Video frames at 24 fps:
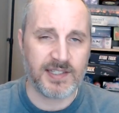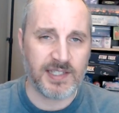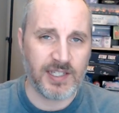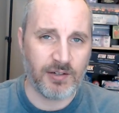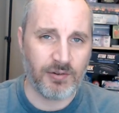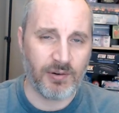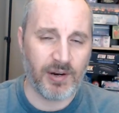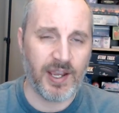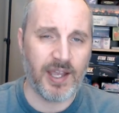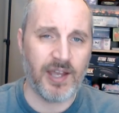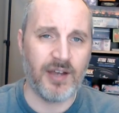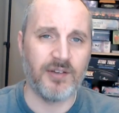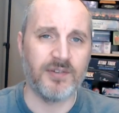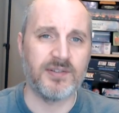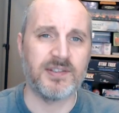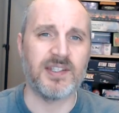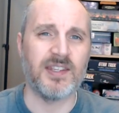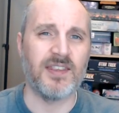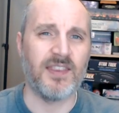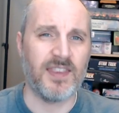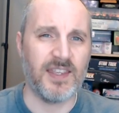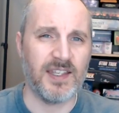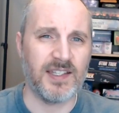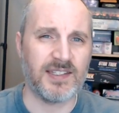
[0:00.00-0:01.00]
Grounds
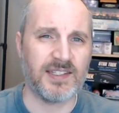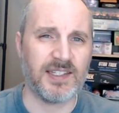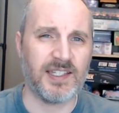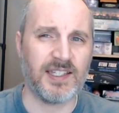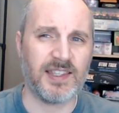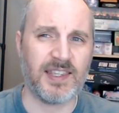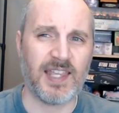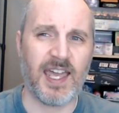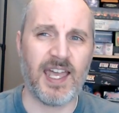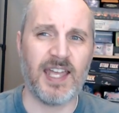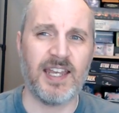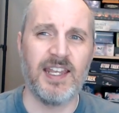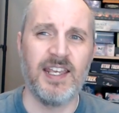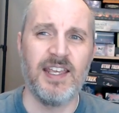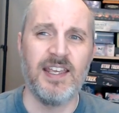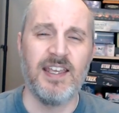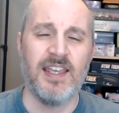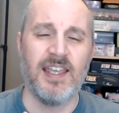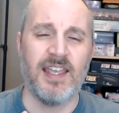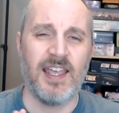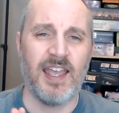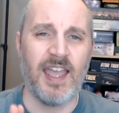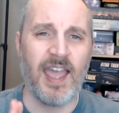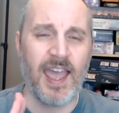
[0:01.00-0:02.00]
and things like that,
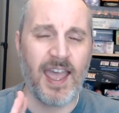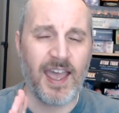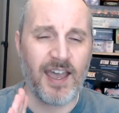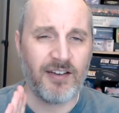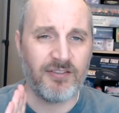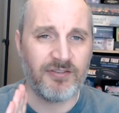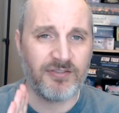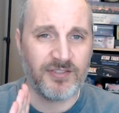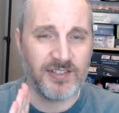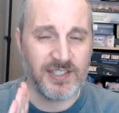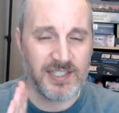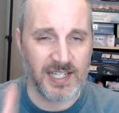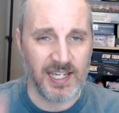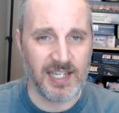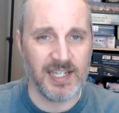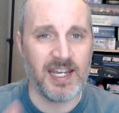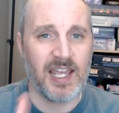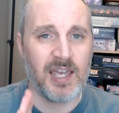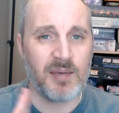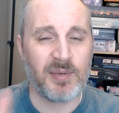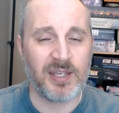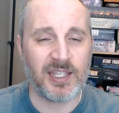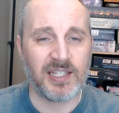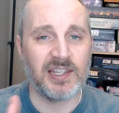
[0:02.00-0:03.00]
have
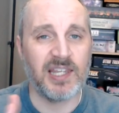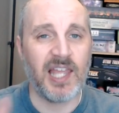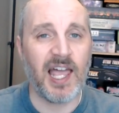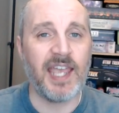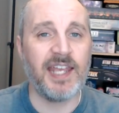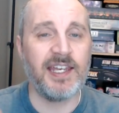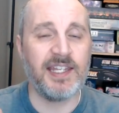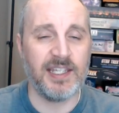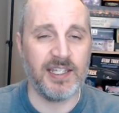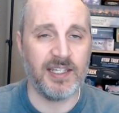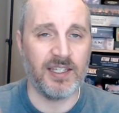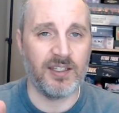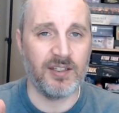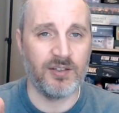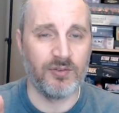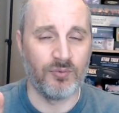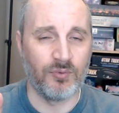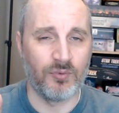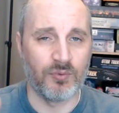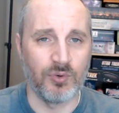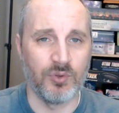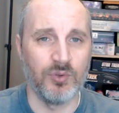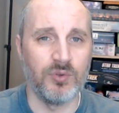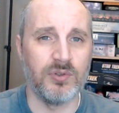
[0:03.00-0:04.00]
dynamic lighting
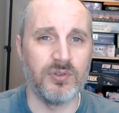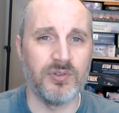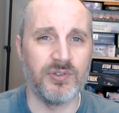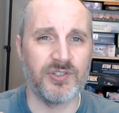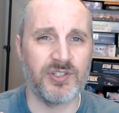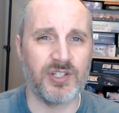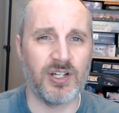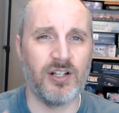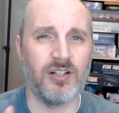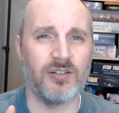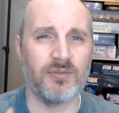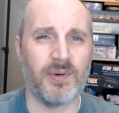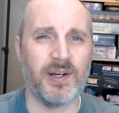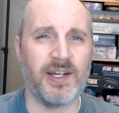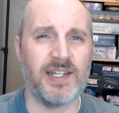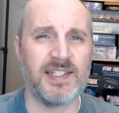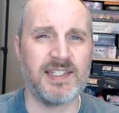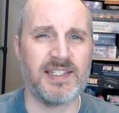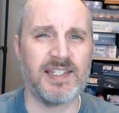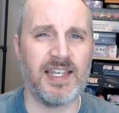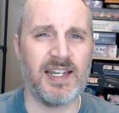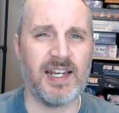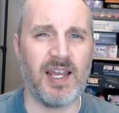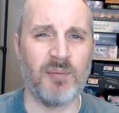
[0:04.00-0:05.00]
rules already
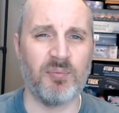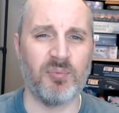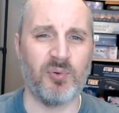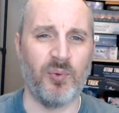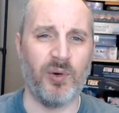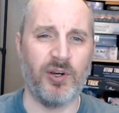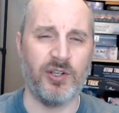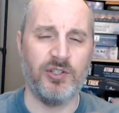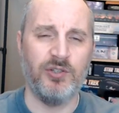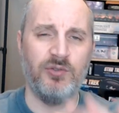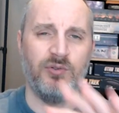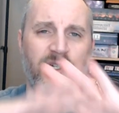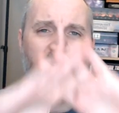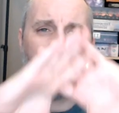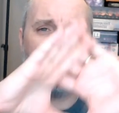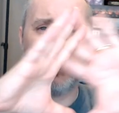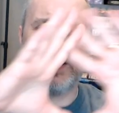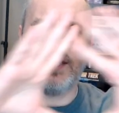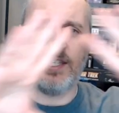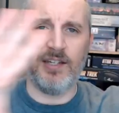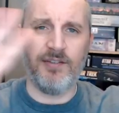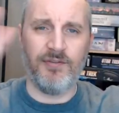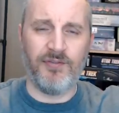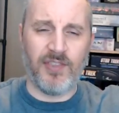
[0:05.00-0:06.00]
set up where you
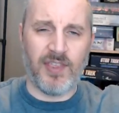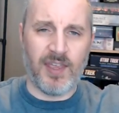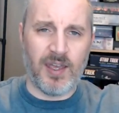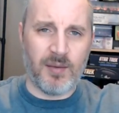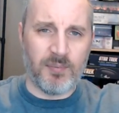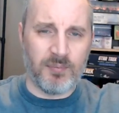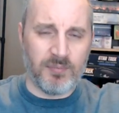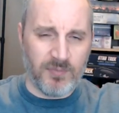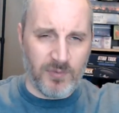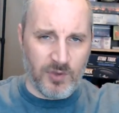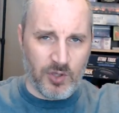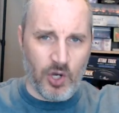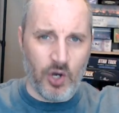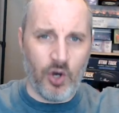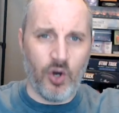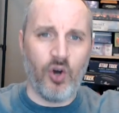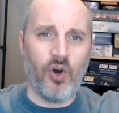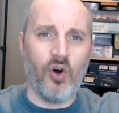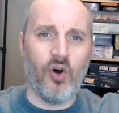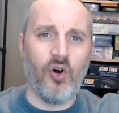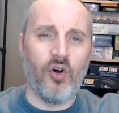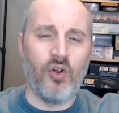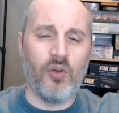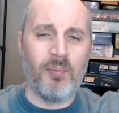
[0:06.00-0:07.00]
can give them the
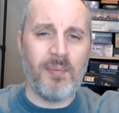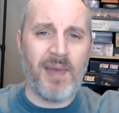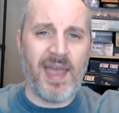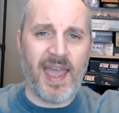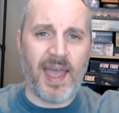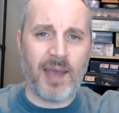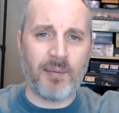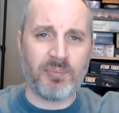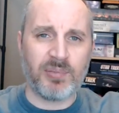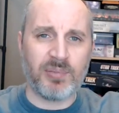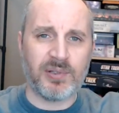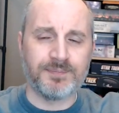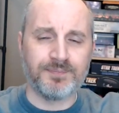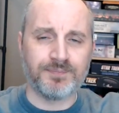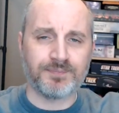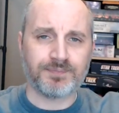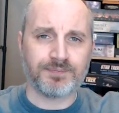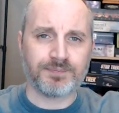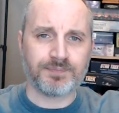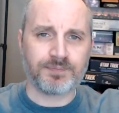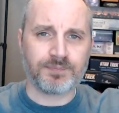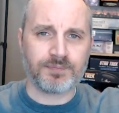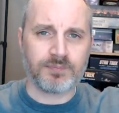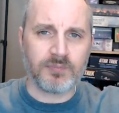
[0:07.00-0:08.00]
whole map,
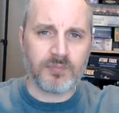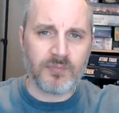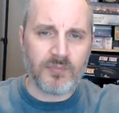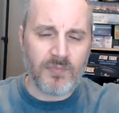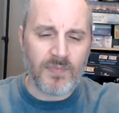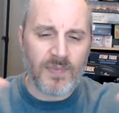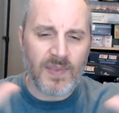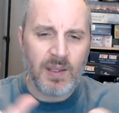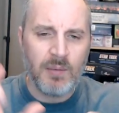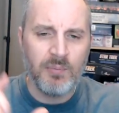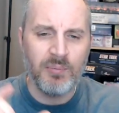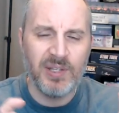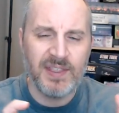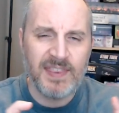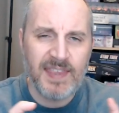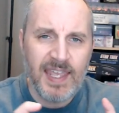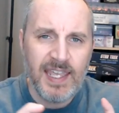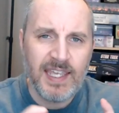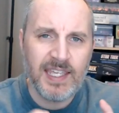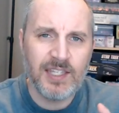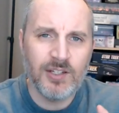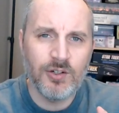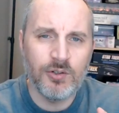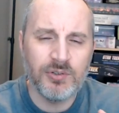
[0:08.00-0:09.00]
but
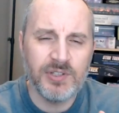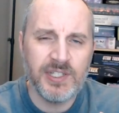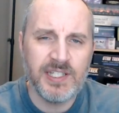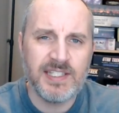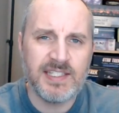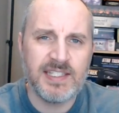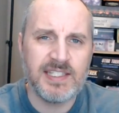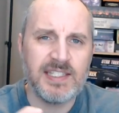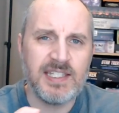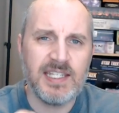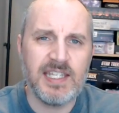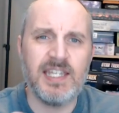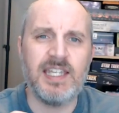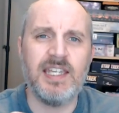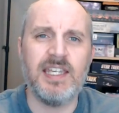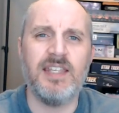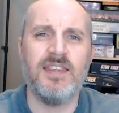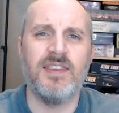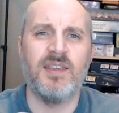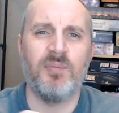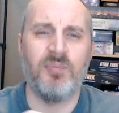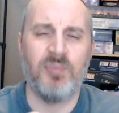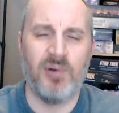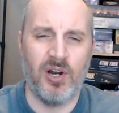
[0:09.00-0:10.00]
they can only
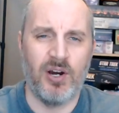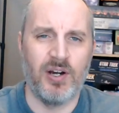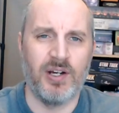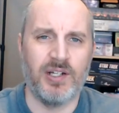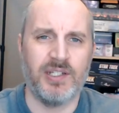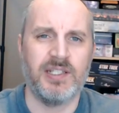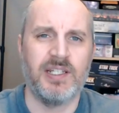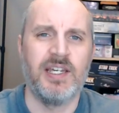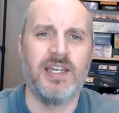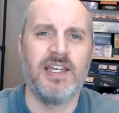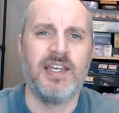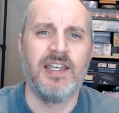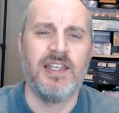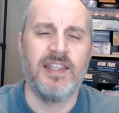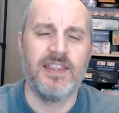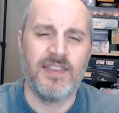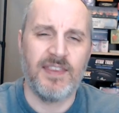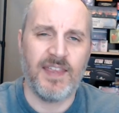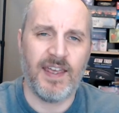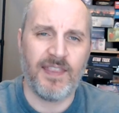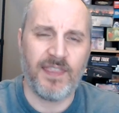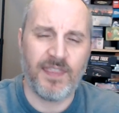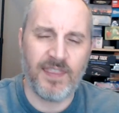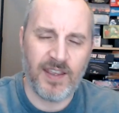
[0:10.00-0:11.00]
see the part
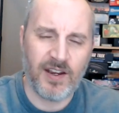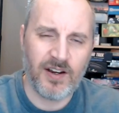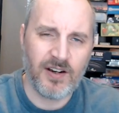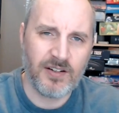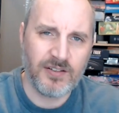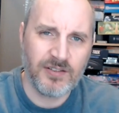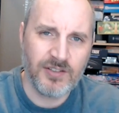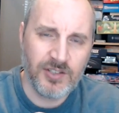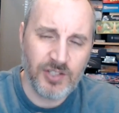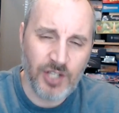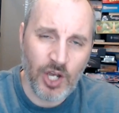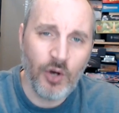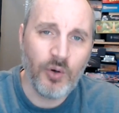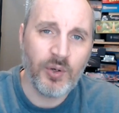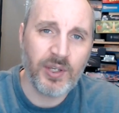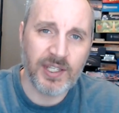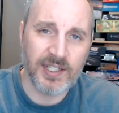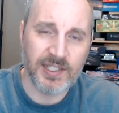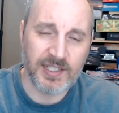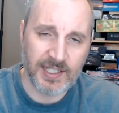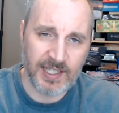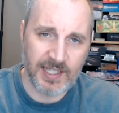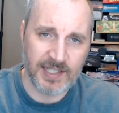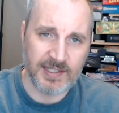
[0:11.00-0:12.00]
that their
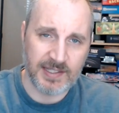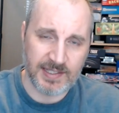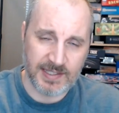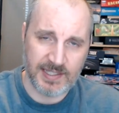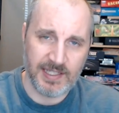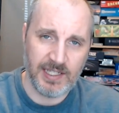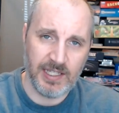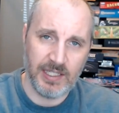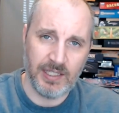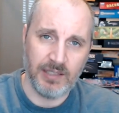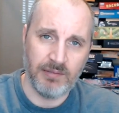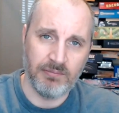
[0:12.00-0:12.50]
token can see.